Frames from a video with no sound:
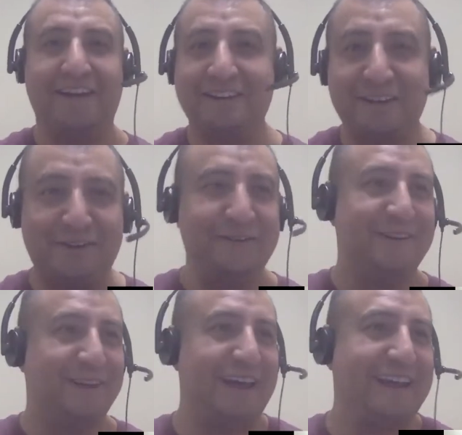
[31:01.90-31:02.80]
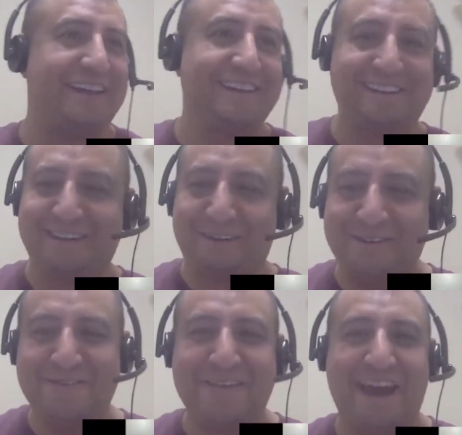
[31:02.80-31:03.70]
Dude, like,
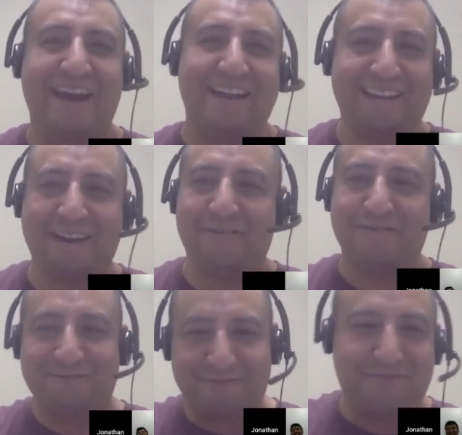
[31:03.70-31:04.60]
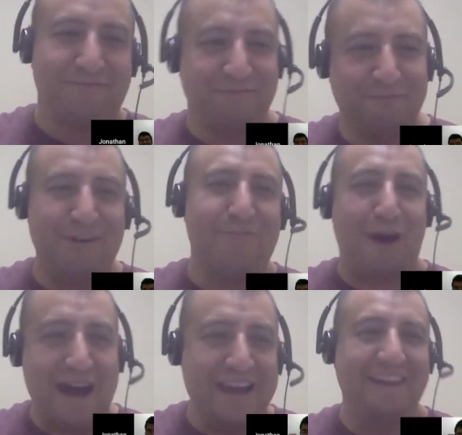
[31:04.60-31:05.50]
don't do that. Like,
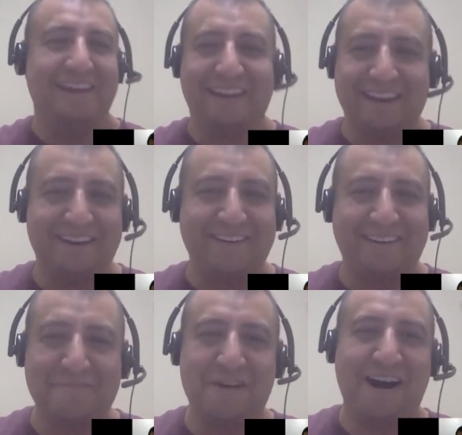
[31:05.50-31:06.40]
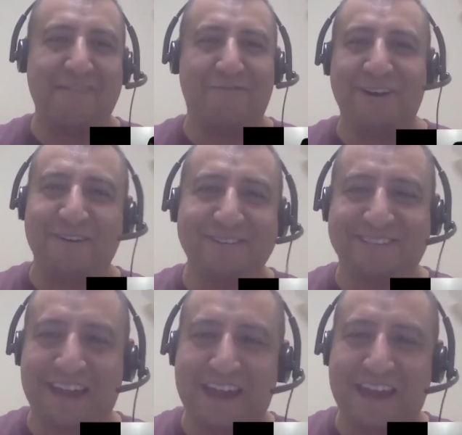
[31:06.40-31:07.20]
rewind, come on, for your own